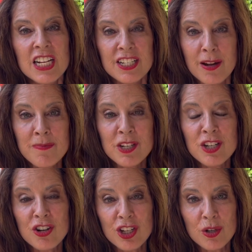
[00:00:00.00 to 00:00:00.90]
Something
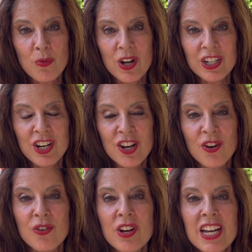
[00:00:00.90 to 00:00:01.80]
you're going to want to
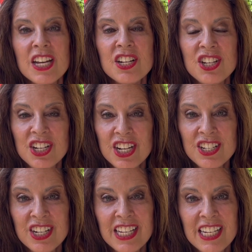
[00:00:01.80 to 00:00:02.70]
know.
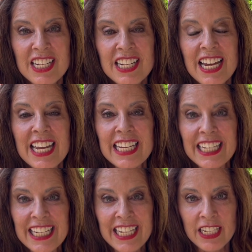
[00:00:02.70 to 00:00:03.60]
Siesta Key
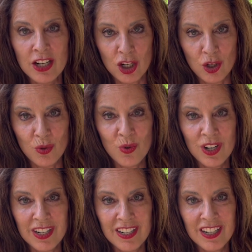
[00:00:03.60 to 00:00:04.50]
and Lido
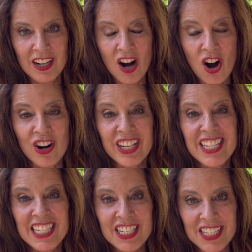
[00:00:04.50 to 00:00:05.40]
are
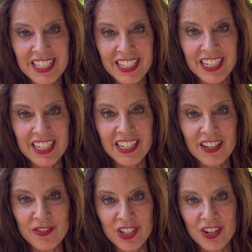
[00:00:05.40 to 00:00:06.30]
in the city
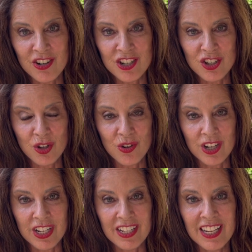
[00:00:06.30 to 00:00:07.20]
of
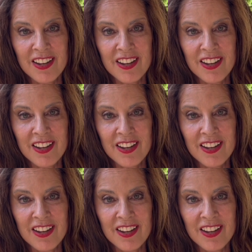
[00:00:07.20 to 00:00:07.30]
Sarasota.